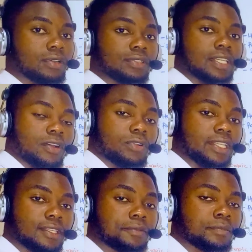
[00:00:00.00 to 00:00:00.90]

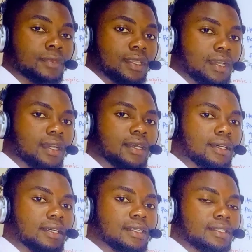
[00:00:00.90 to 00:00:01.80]
surrounding
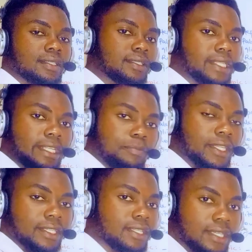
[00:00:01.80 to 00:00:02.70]
the
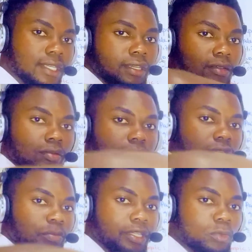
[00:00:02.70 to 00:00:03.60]

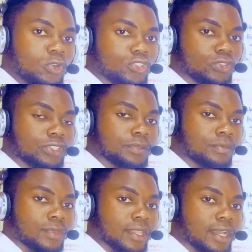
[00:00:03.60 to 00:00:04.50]
lipid molecules.
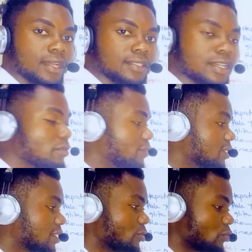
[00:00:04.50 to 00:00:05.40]
And some of
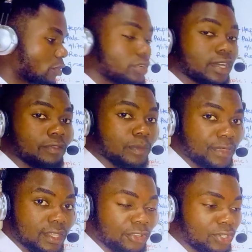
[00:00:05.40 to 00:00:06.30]
these cells, we are going to have
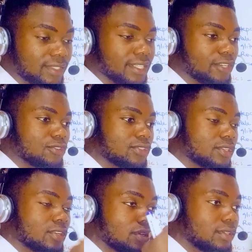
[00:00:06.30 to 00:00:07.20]
epithelial cells,
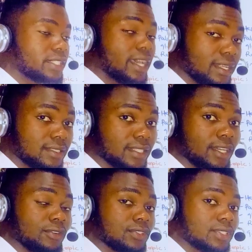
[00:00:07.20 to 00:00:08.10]
giant
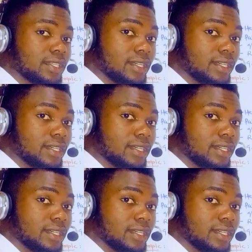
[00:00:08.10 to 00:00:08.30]
cells,